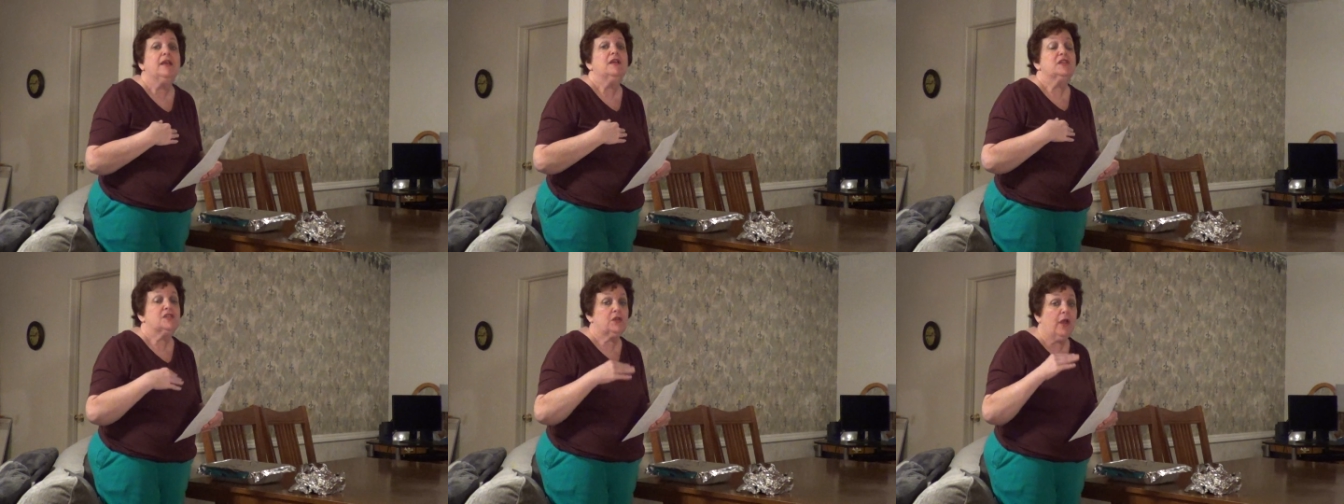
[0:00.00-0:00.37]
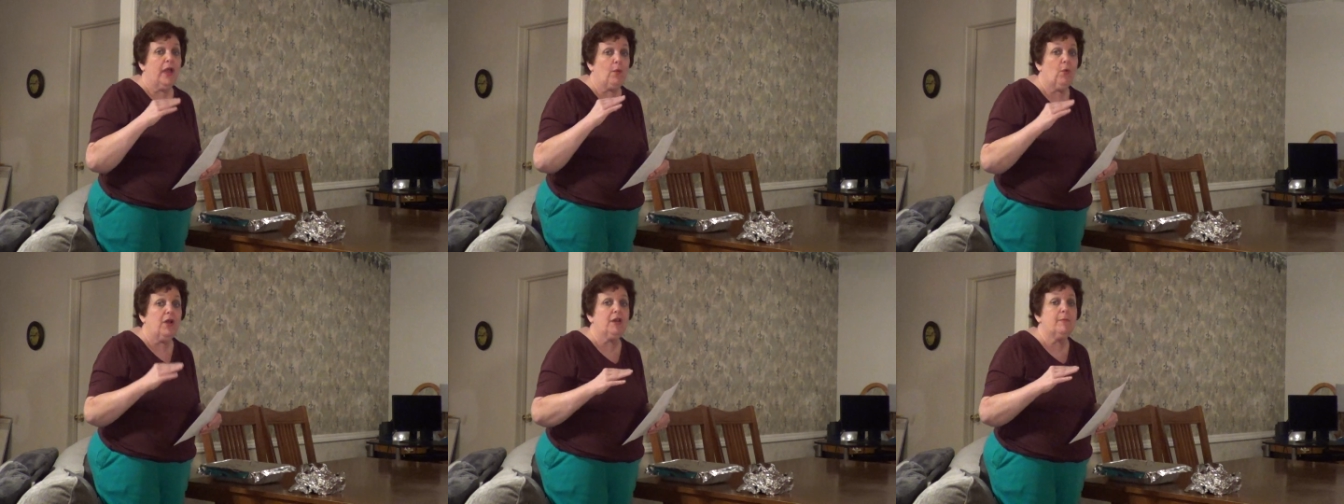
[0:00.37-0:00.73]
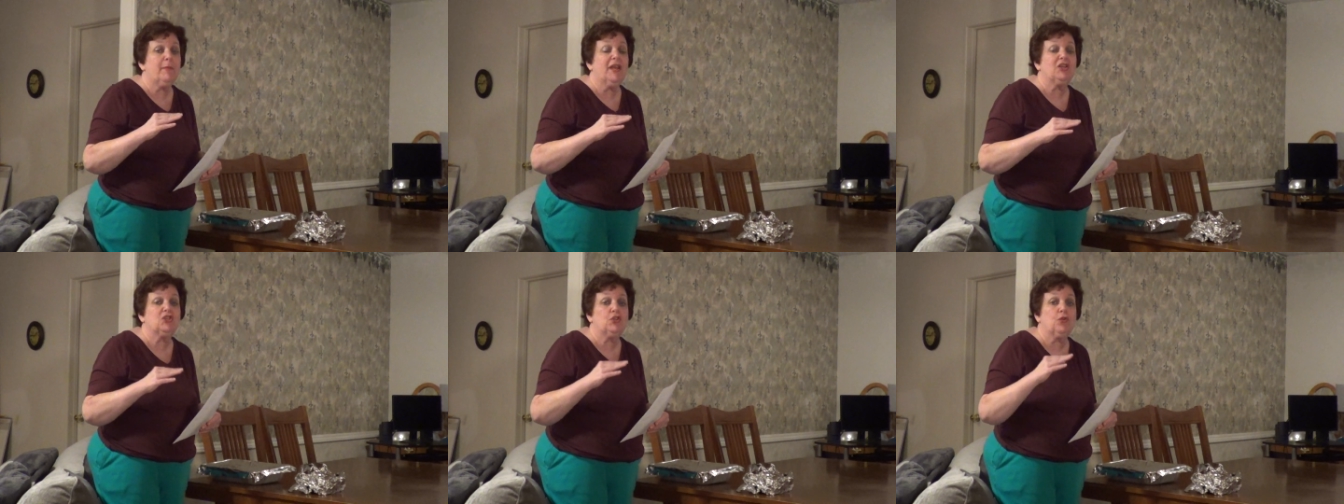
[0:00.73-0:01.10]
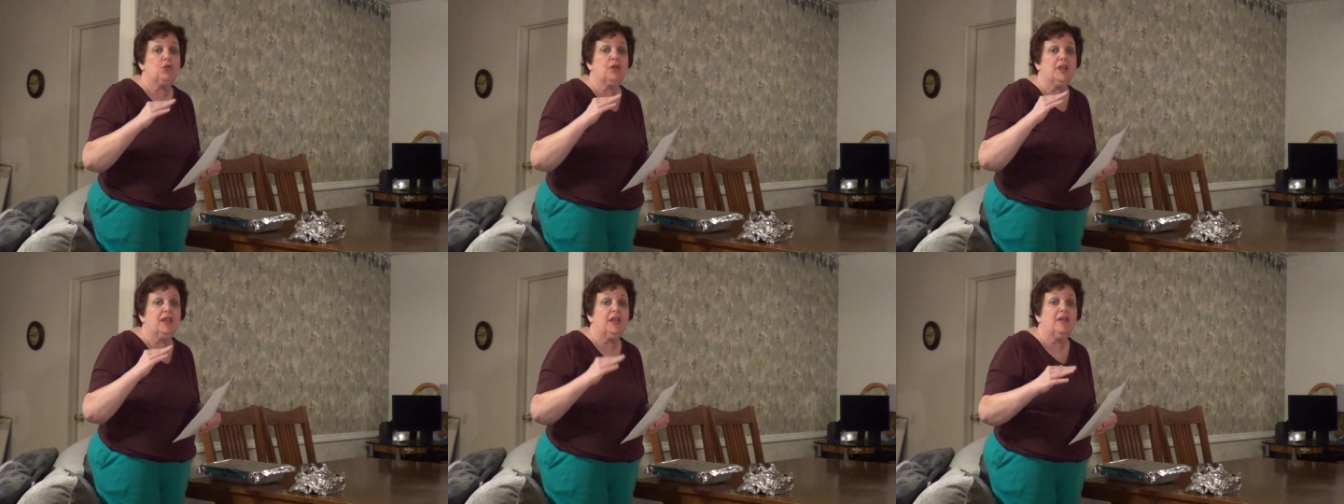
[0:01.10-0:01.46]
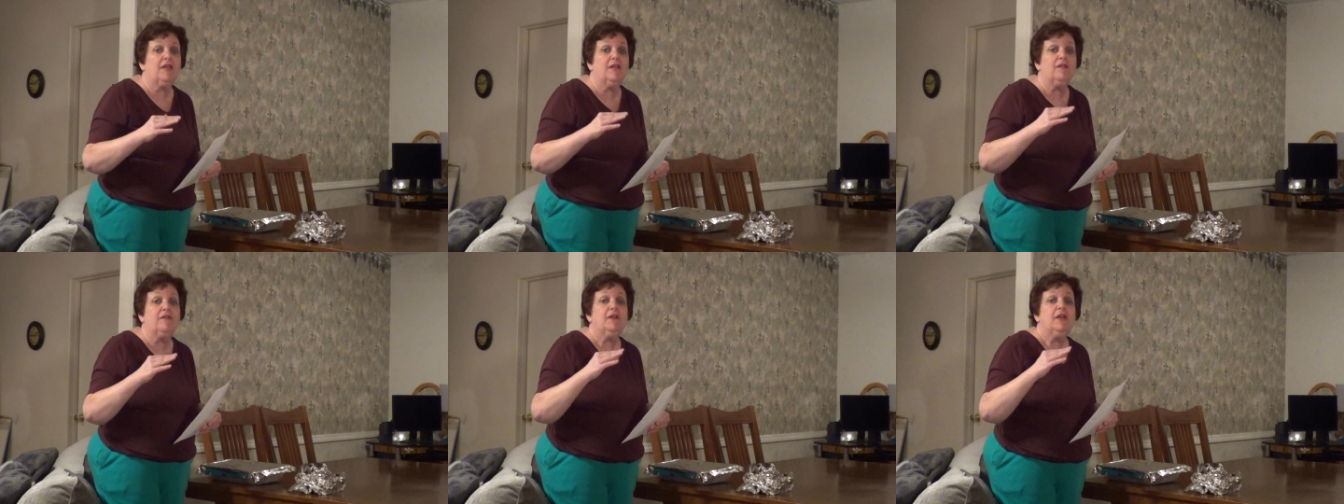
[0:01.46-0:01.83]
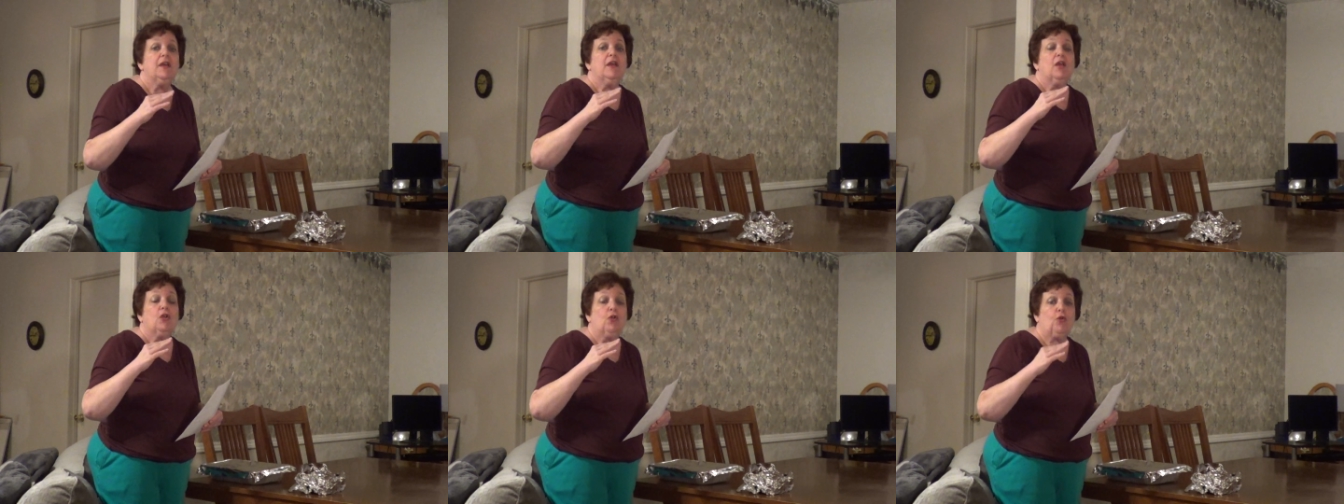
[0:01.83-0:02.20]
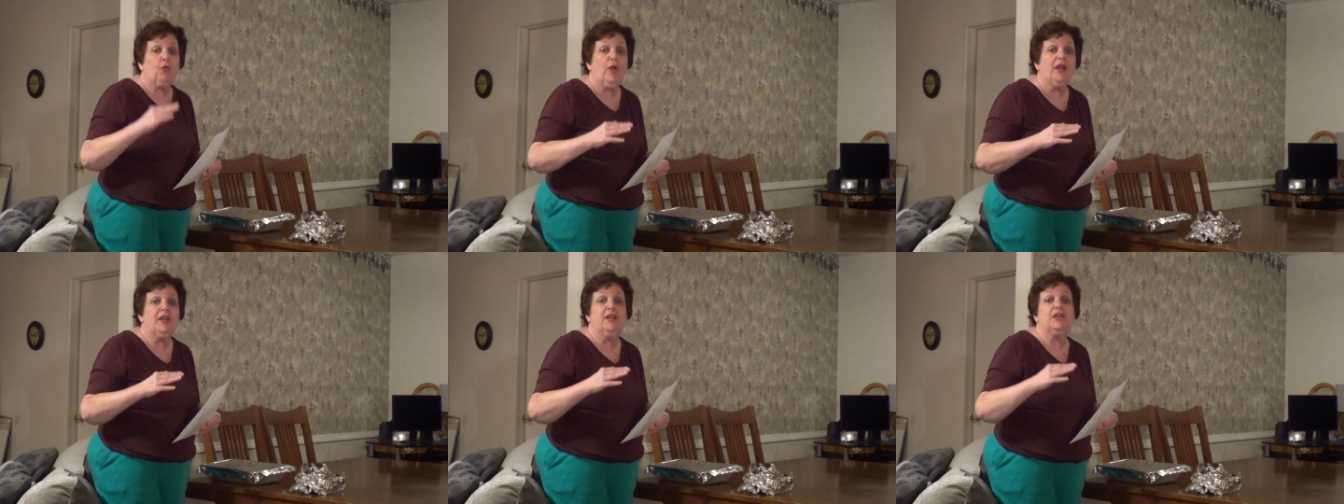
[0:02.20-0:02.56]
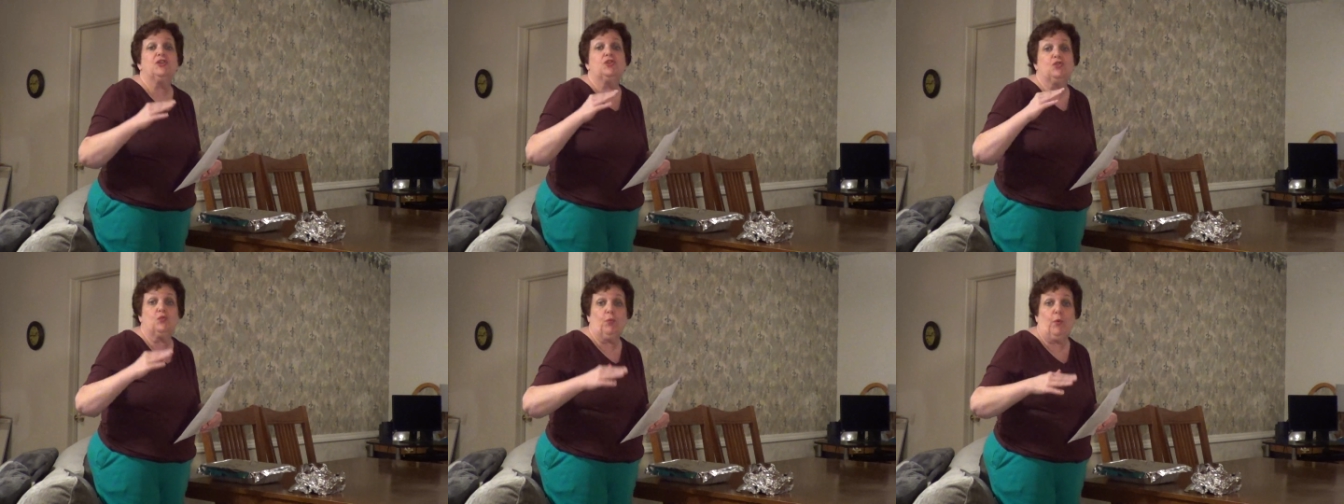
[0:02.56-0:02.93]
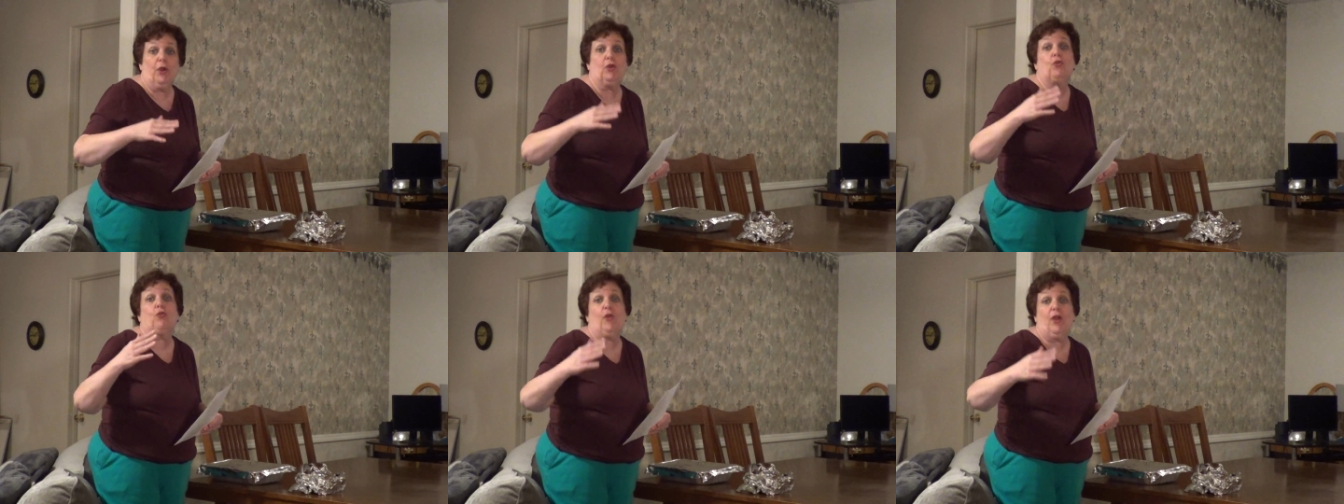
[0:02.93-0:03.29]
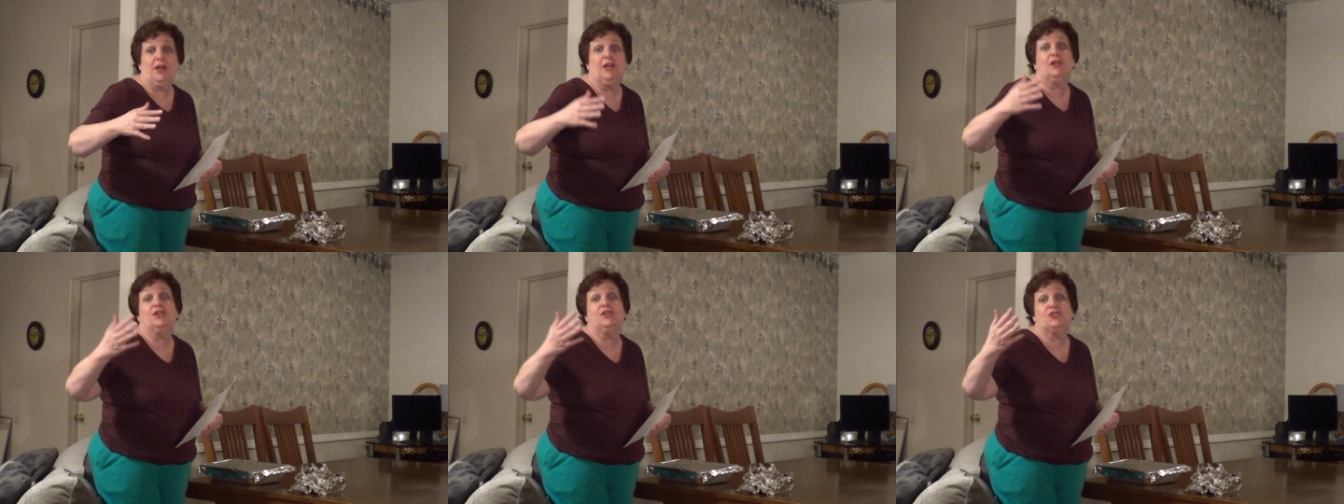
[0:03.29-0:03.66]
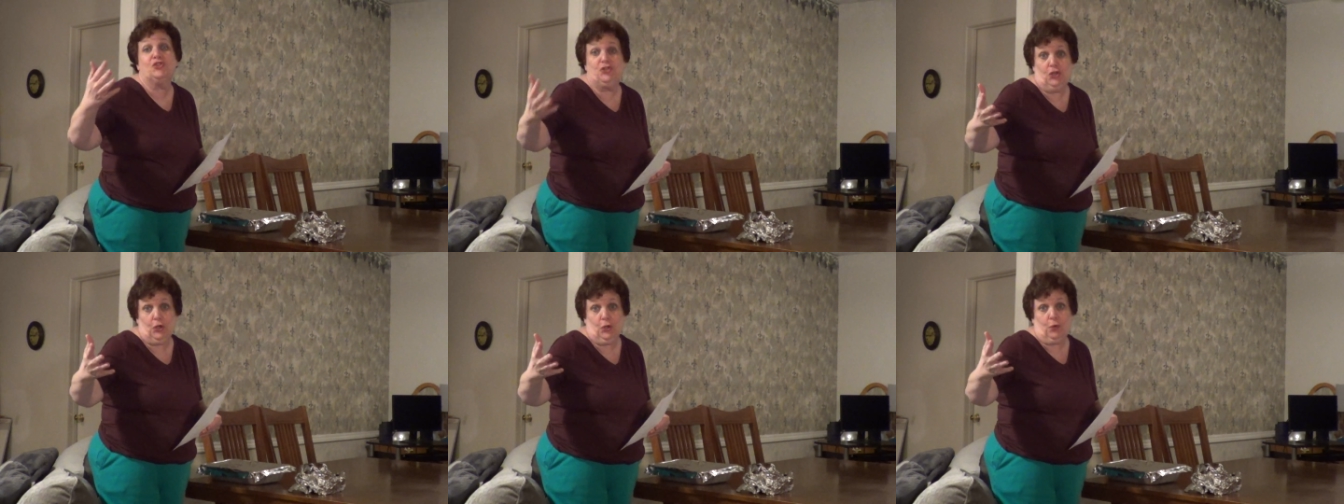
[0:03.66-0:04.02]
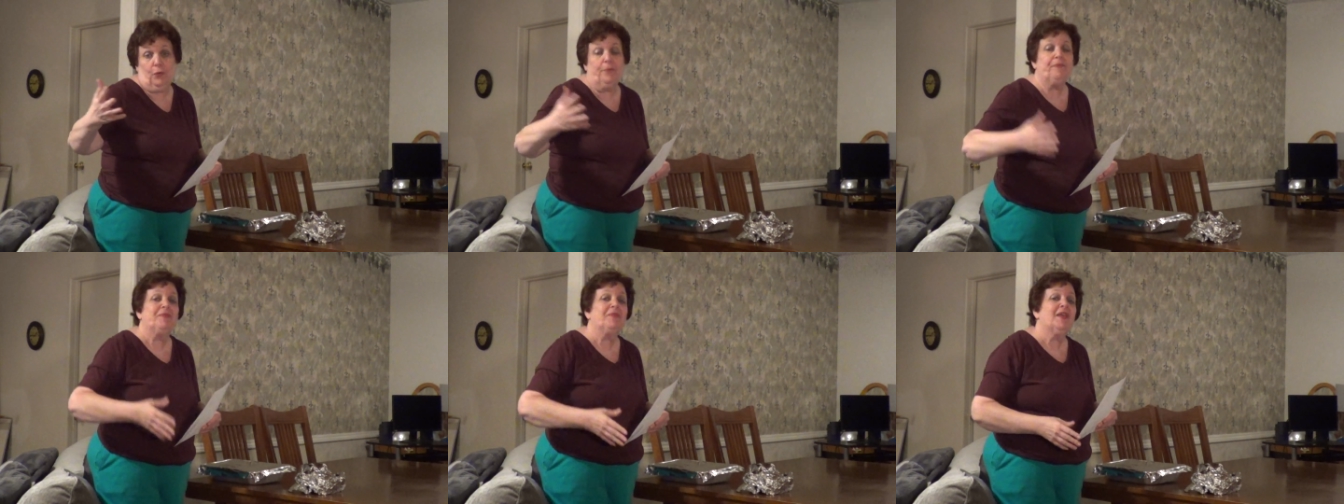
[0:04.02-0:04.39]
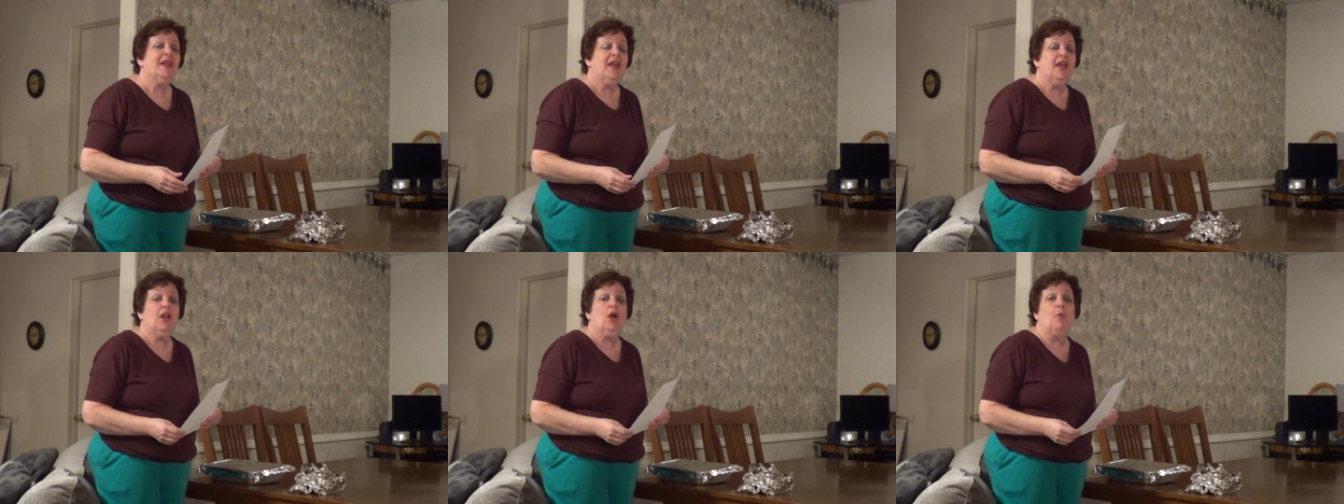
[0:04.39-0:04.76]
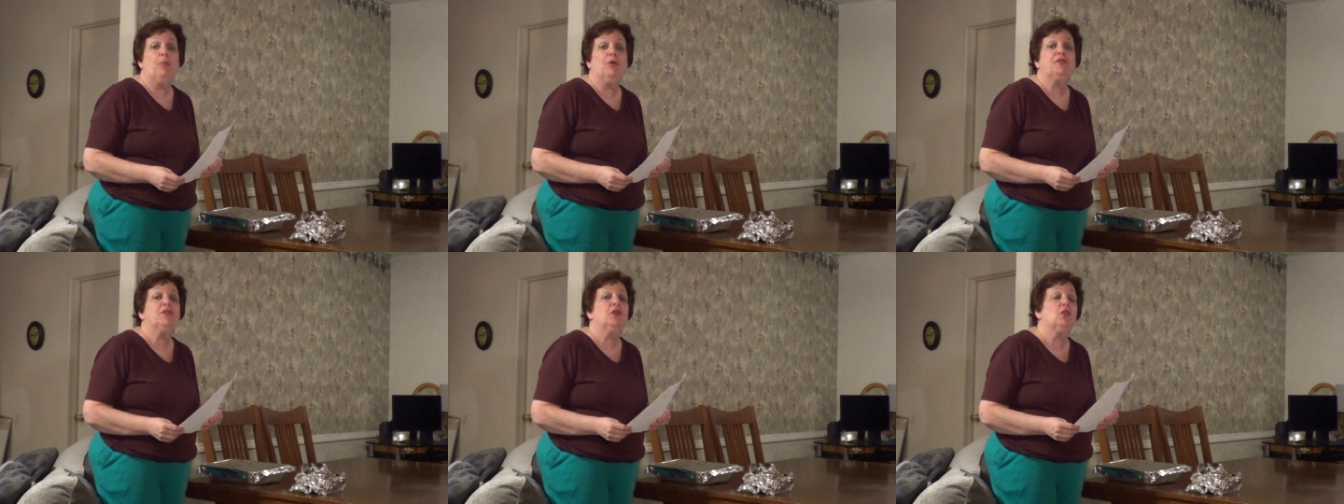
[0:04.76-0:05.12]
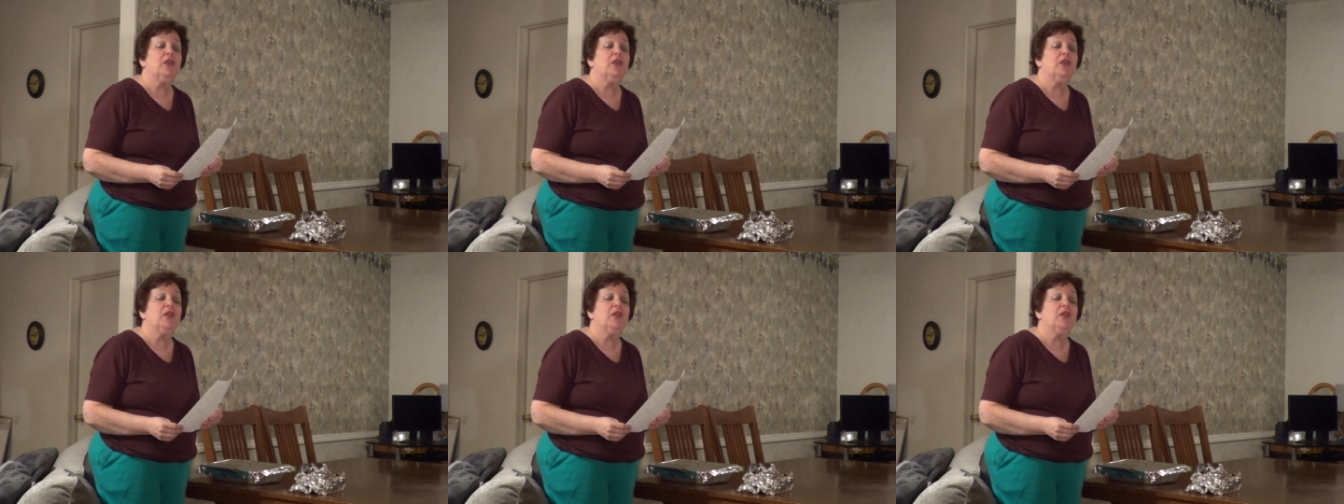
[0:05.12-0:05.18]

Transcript: So I want to make sure to give credit where credit is due. And I'll put the